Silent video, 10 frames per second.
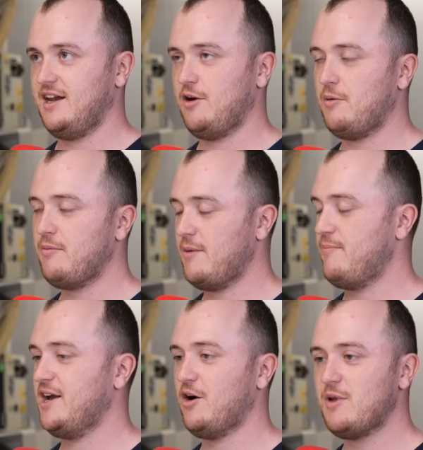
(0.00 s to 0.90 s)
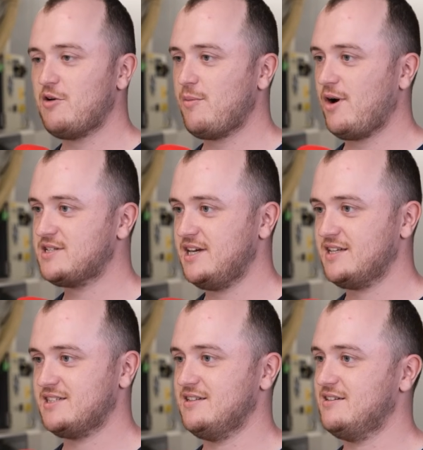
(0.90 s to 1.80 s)
you know, I'm big on my
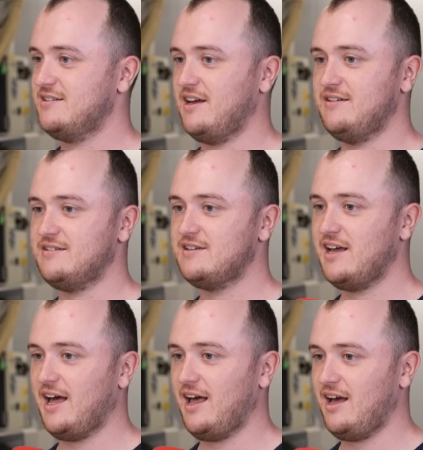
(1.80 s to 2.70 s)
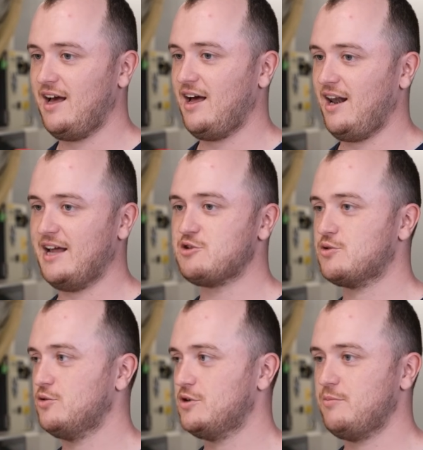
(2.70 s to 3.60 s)
robotics and
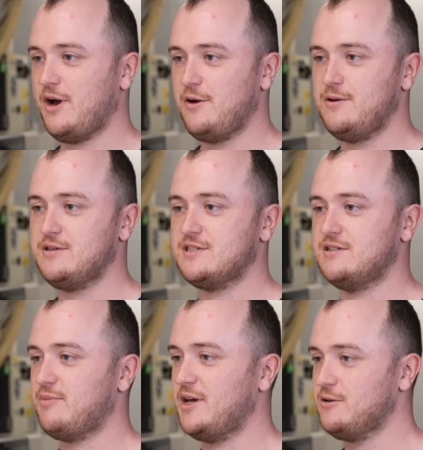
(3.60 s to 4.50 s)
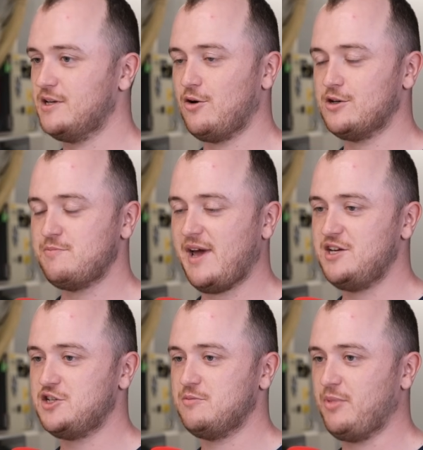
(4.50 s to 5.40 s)
electrical components and building
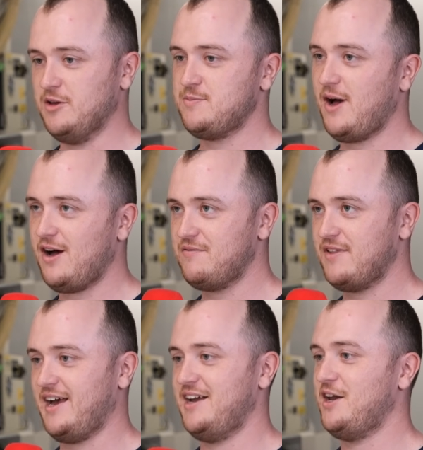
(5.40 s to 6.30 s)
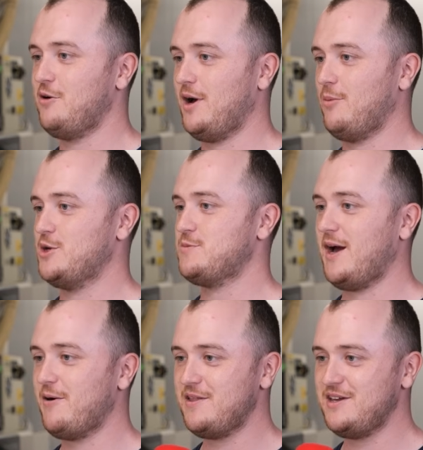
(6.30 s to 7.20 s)
automation, but as part of that I know how much
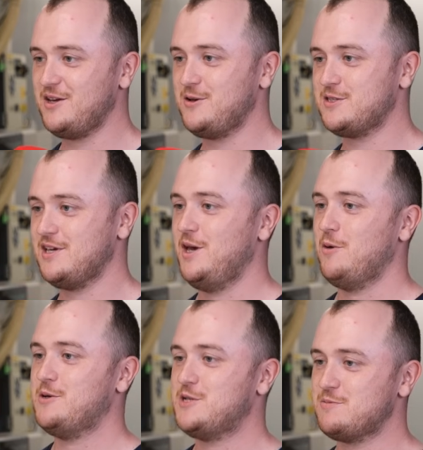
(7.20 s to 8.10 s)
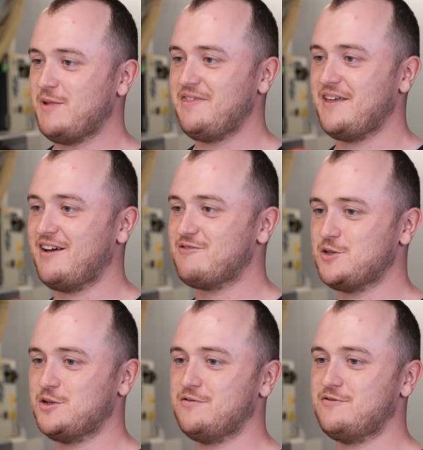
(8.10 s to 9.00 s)
power they use, which has meant that I've
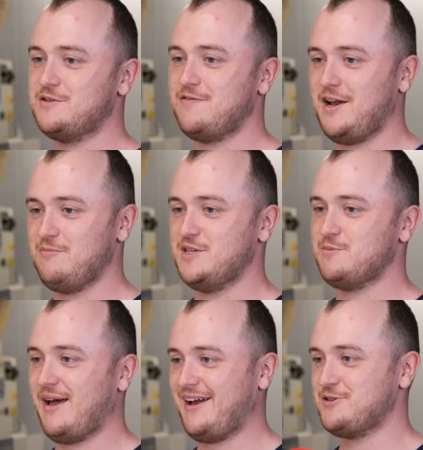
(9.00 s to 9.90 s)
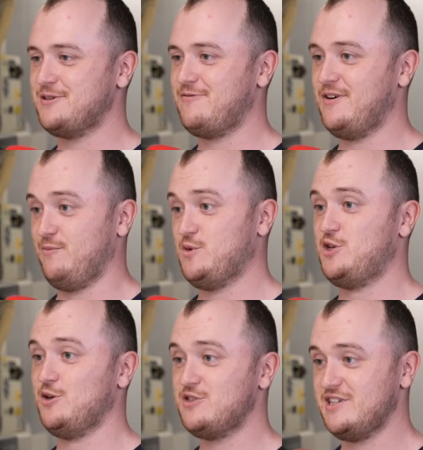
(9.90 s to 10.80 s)
sort of developed this passion for
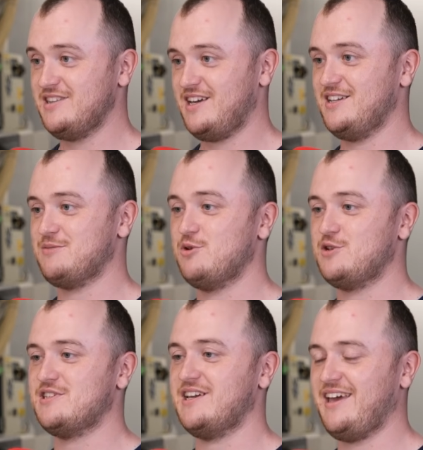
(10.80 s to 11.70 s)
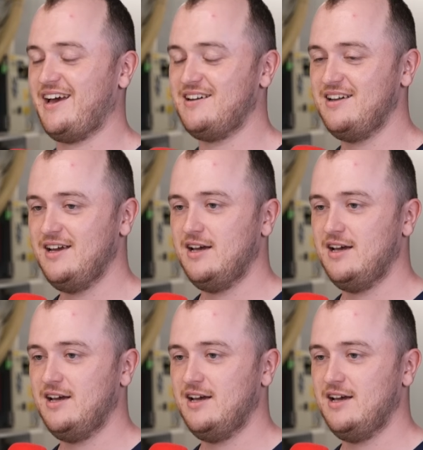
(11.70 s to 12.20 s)
reducing that as much as I can.